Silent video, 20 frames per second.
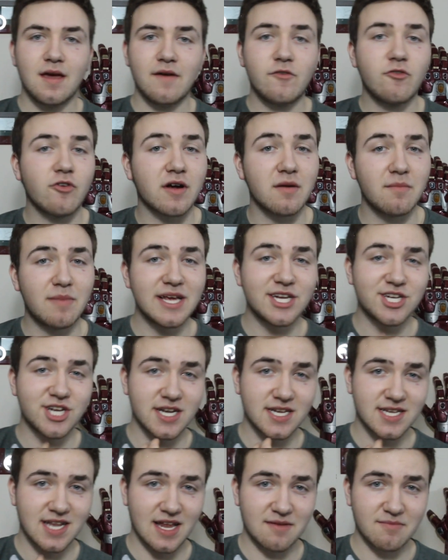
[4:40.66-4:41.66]
you're a completionist
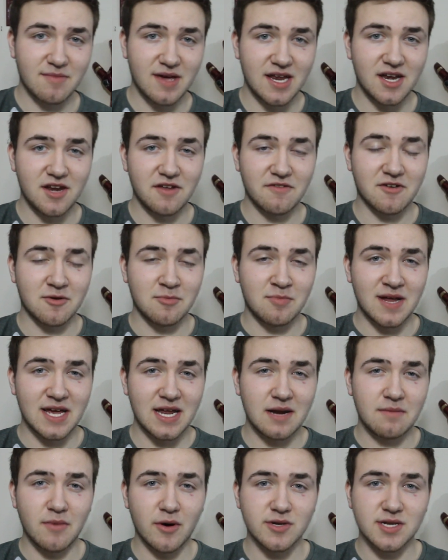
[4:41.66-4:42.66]
like me and you've completed
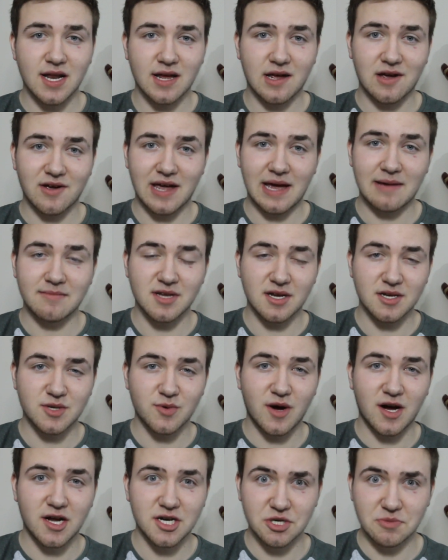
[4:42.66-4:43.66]
most LEGO games up to
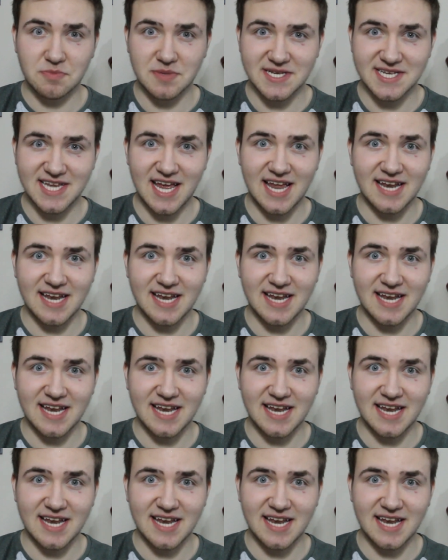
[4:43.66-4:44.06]
100%,